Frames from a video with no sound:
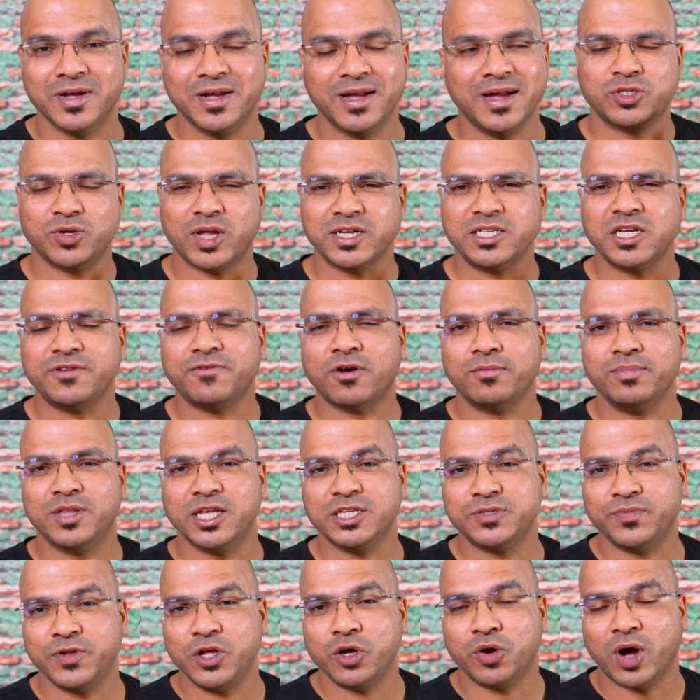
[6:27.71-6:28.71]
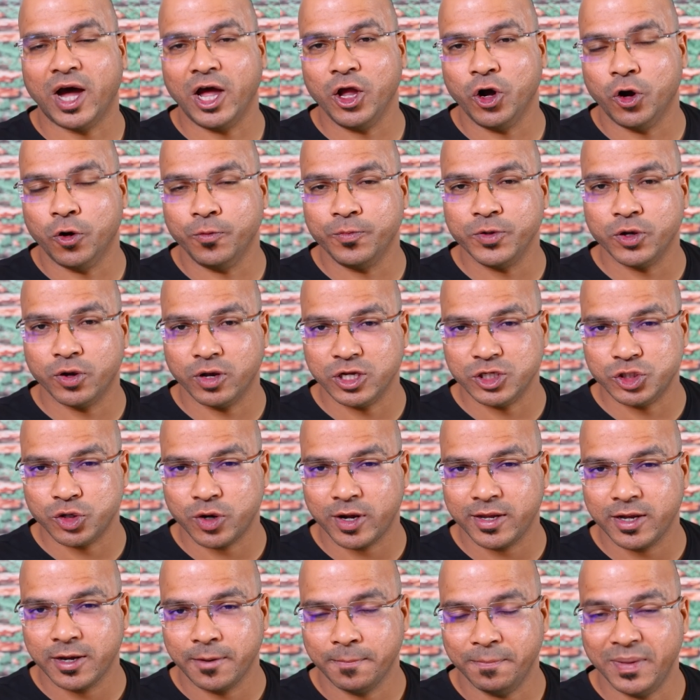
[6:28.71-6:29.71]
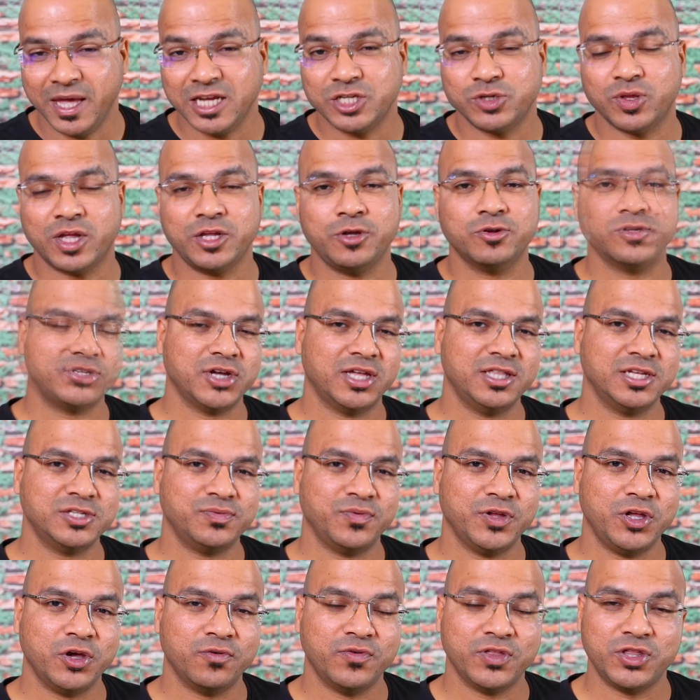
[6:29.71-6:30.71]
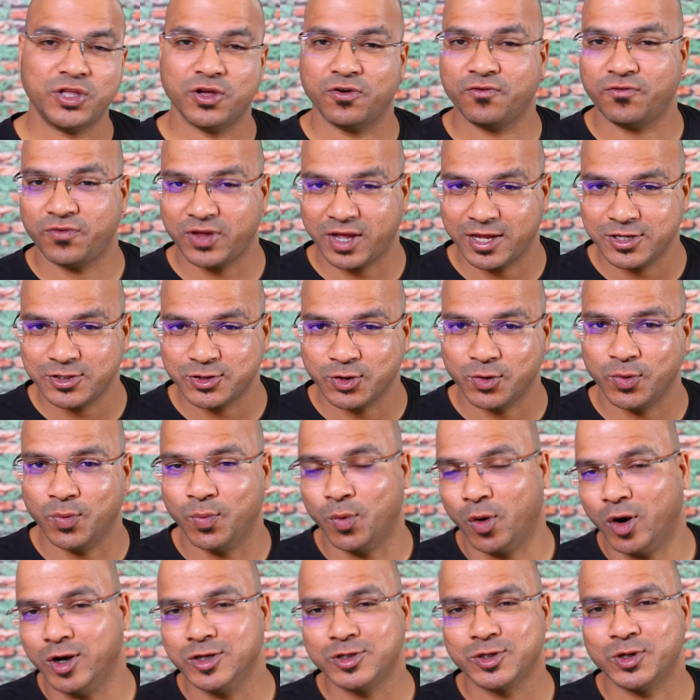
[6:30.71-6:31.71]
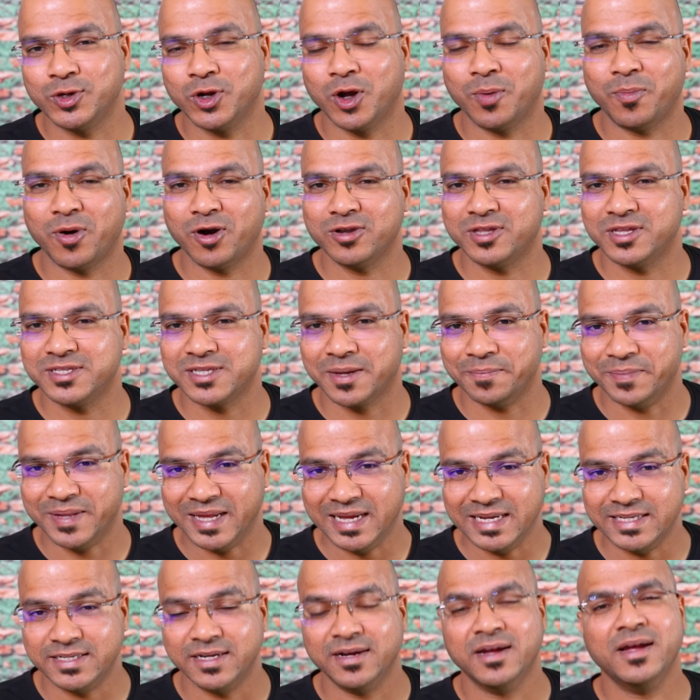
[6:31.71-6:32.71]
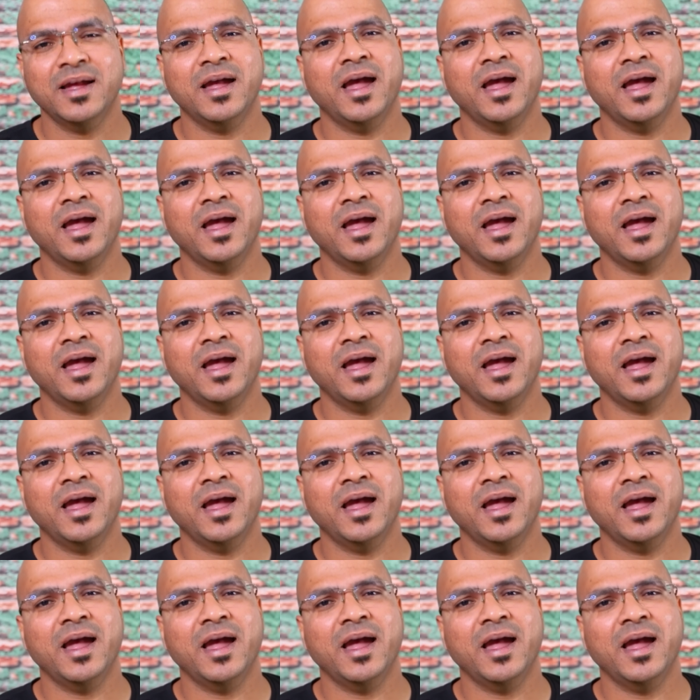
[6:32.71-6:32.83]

so that's it from this video i hope you enjoyed make sure that you share this video with your friends who wants to know about this update